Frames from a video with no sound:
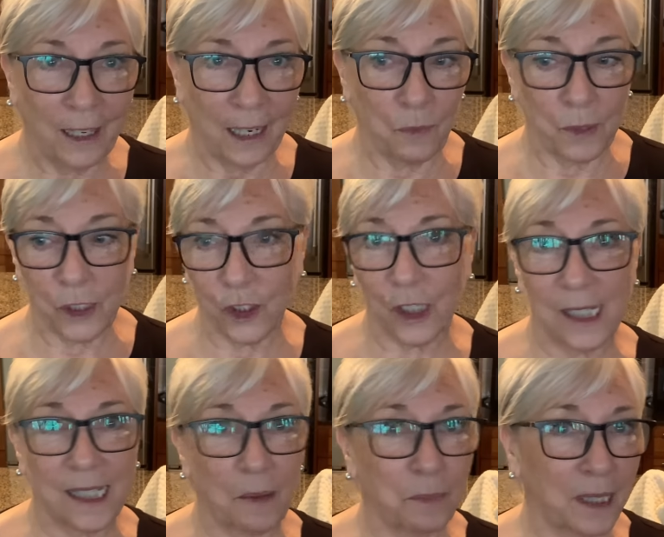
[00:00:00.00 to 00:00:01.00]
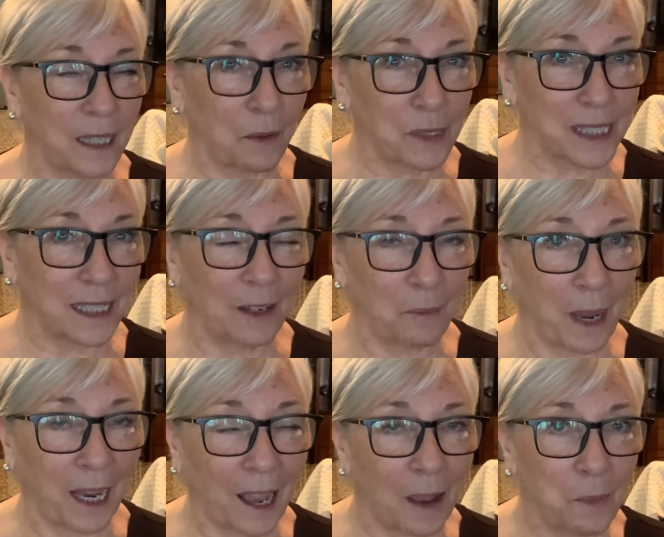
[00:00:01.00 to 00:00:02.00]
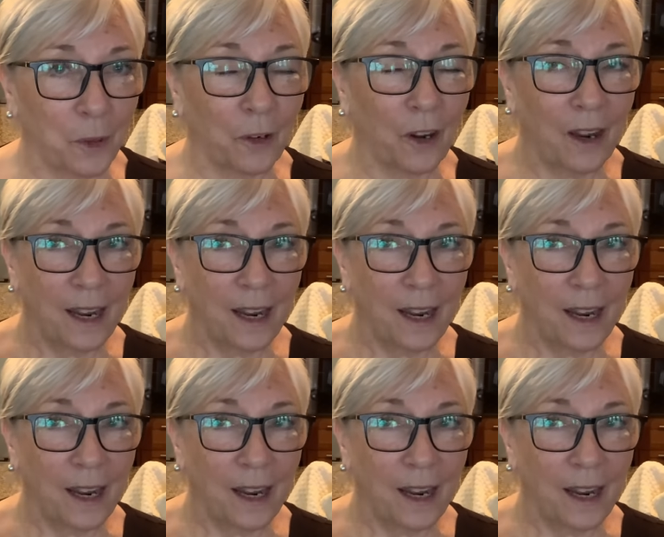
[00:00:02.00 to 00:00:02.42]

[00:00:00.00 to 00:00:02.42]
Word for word: It wasn't just something that was sitting in my cupboard,